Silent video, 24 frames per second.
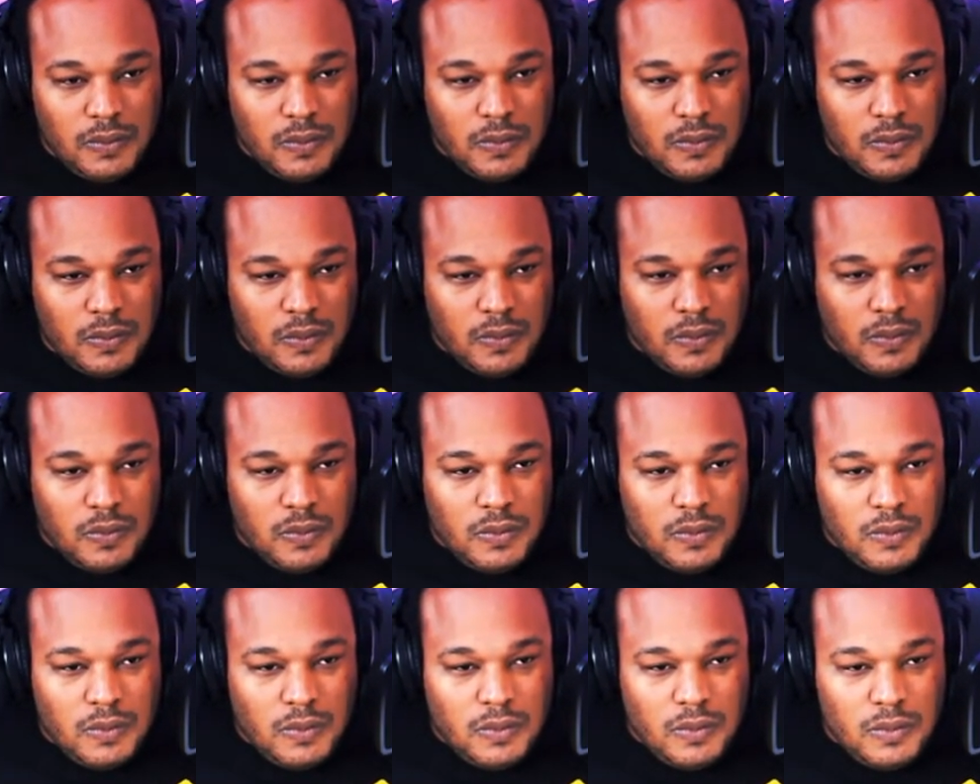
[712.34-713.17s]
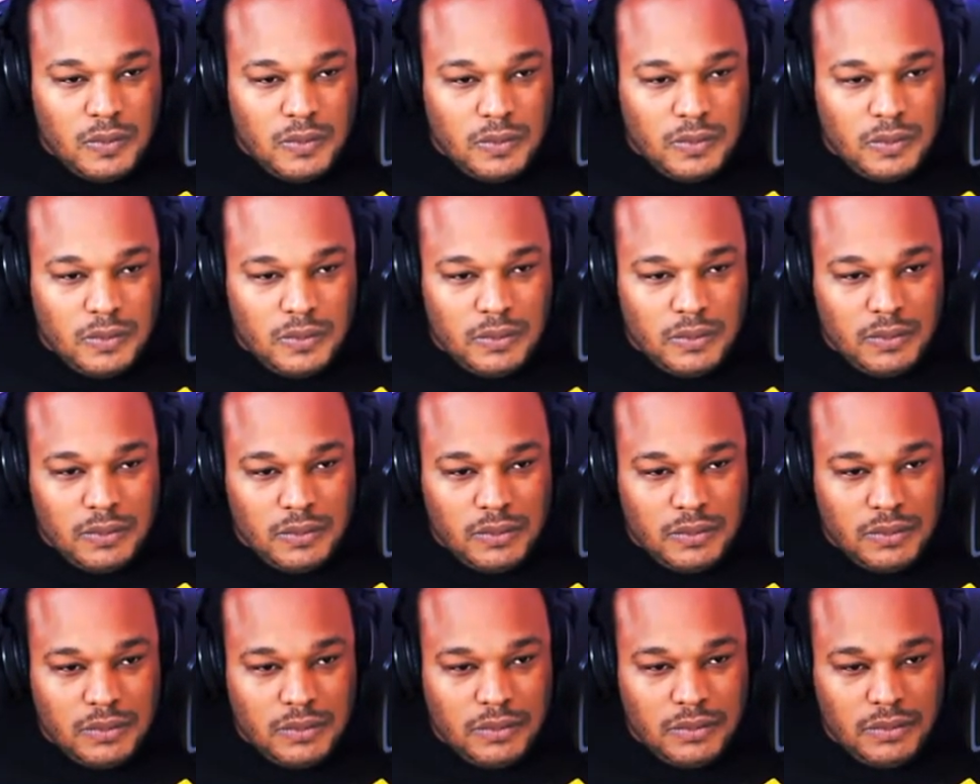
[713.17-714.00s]

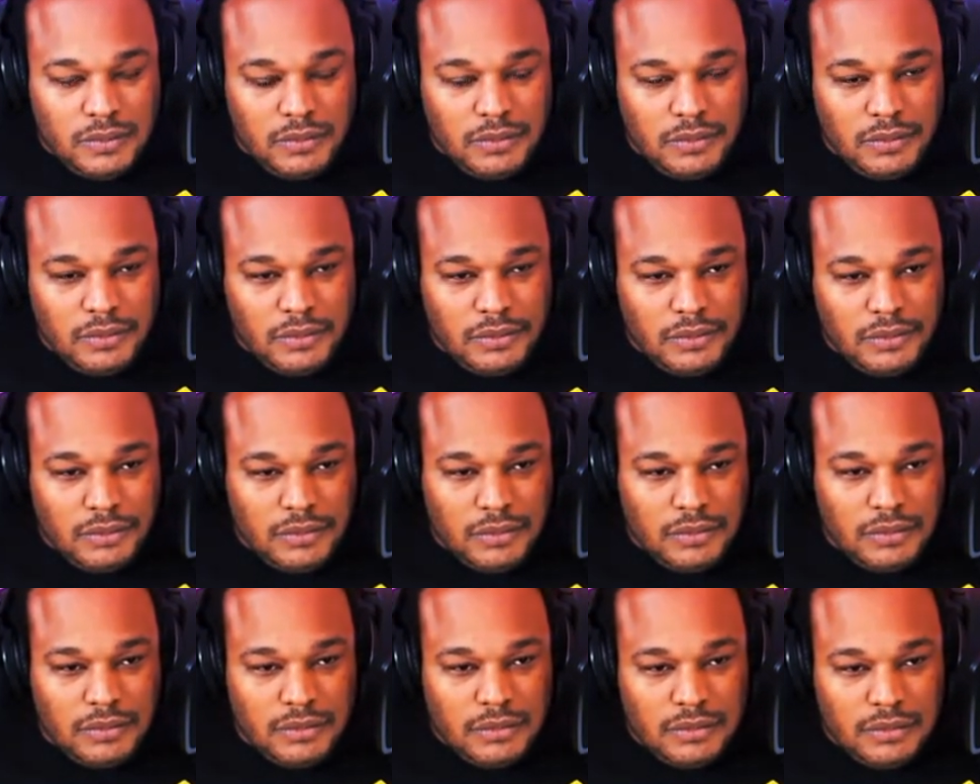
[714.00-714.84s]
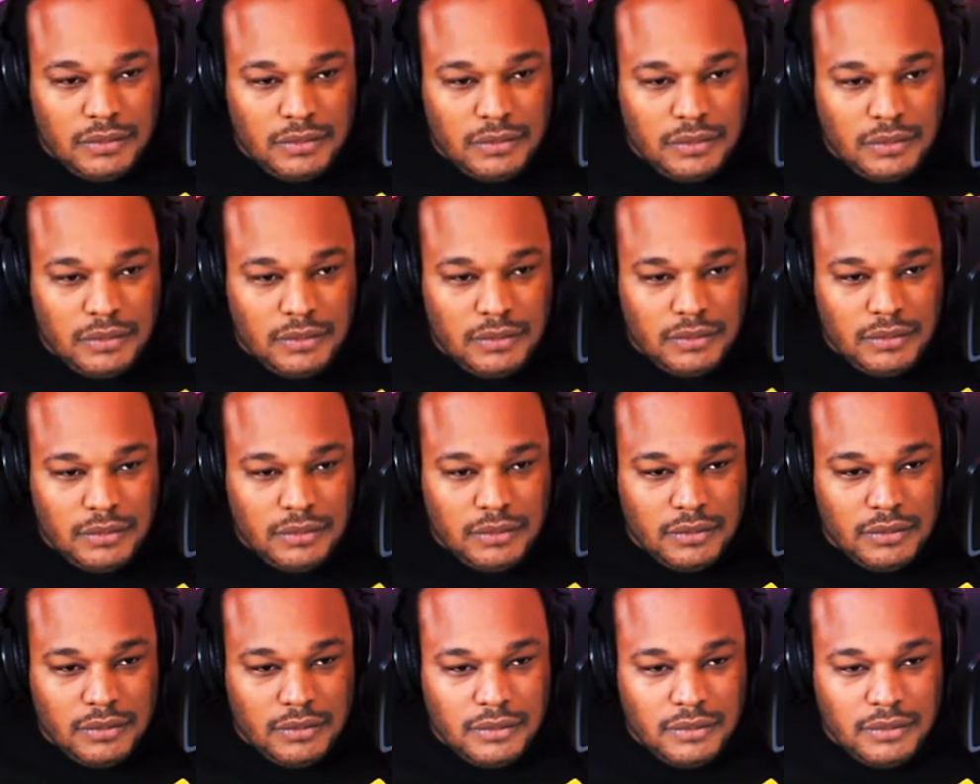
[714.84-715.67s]

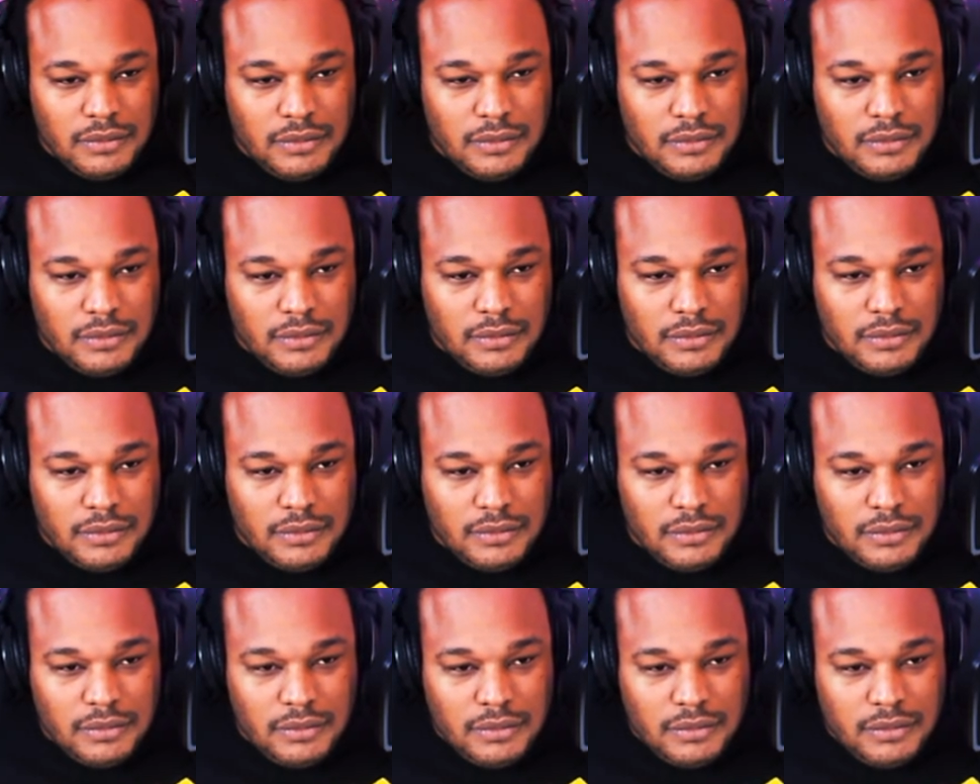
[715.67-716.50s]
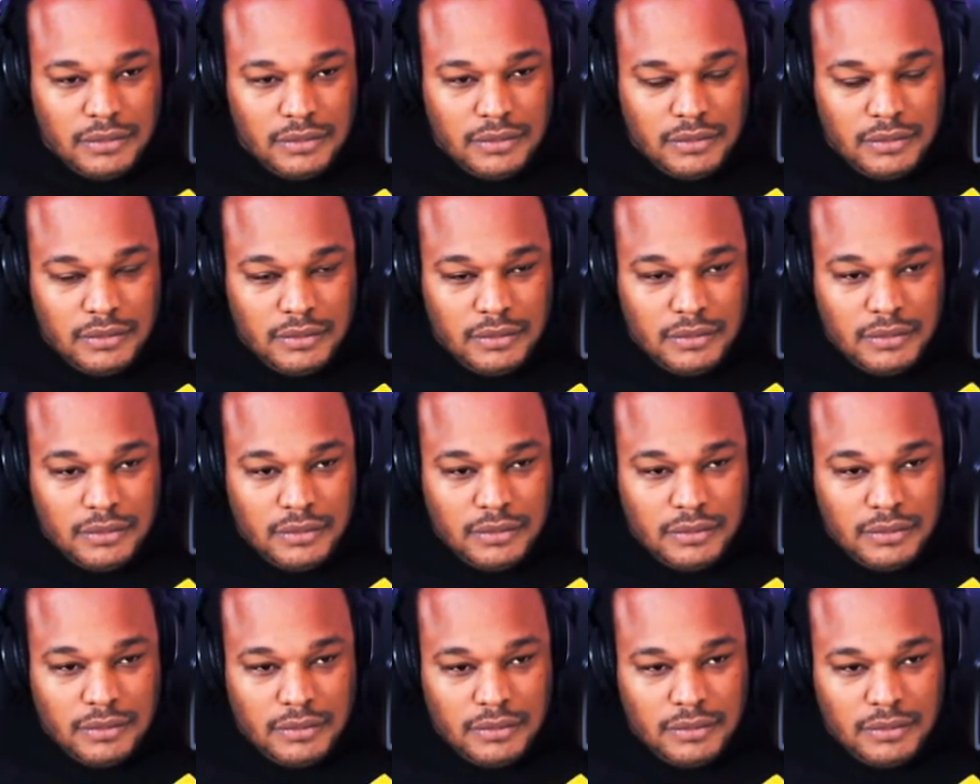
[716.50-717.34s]

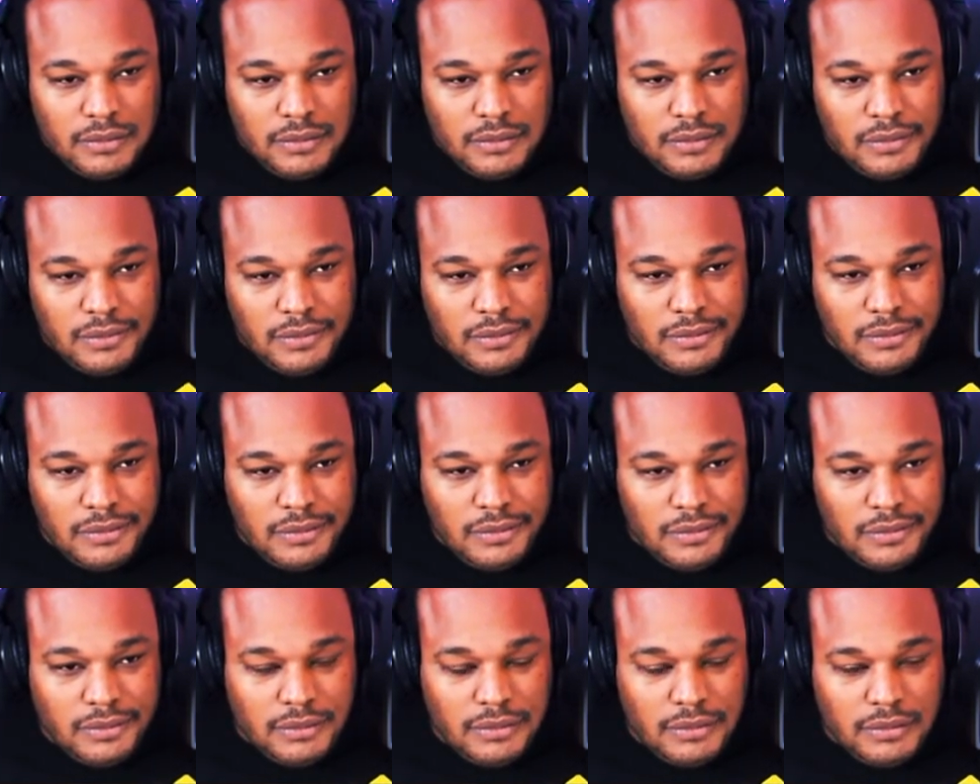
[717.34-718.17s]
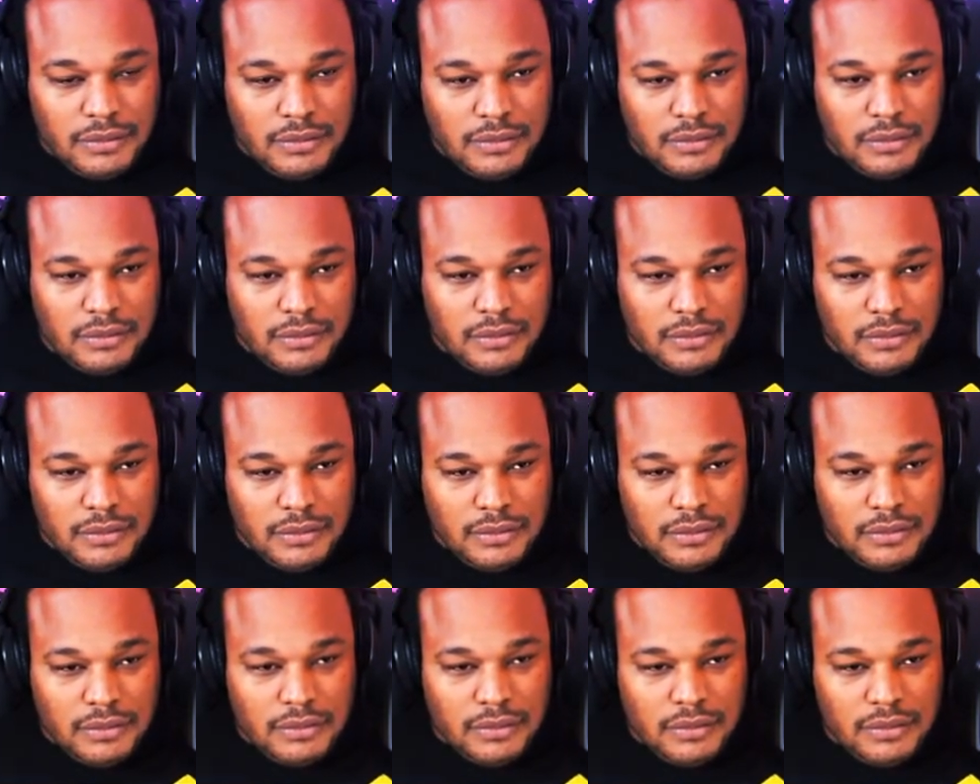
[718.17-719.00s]

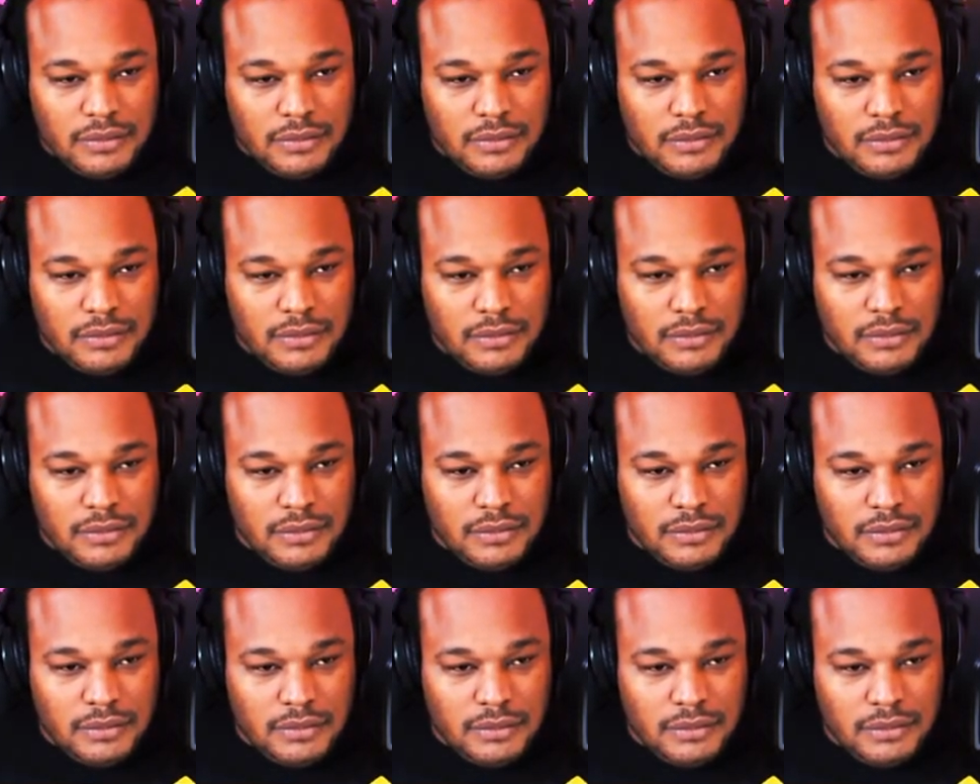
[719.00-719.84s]
This person isn't speaking.